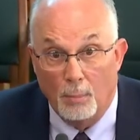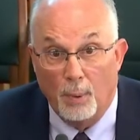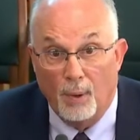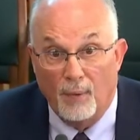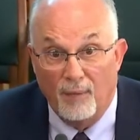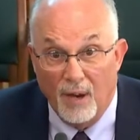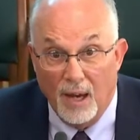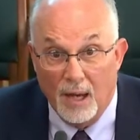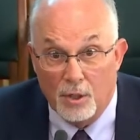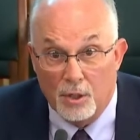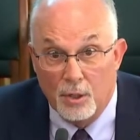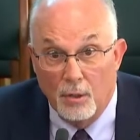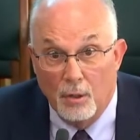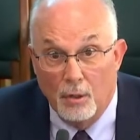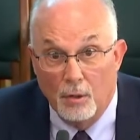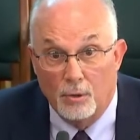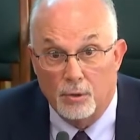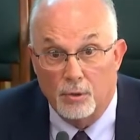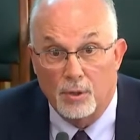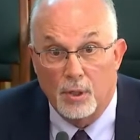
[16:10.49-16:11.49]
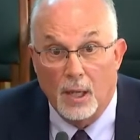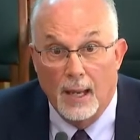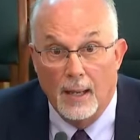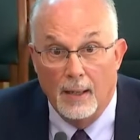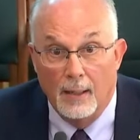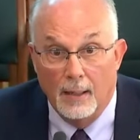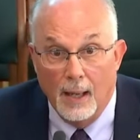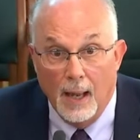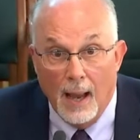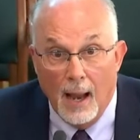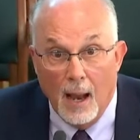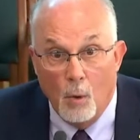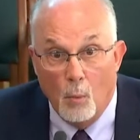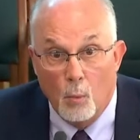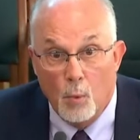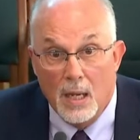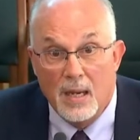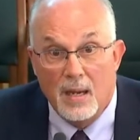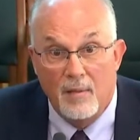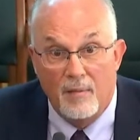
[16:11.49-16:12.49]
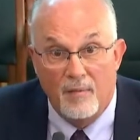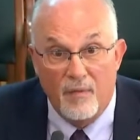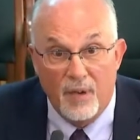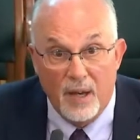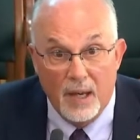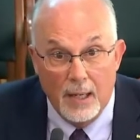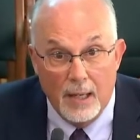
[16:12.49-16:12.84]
professionals and how we can fit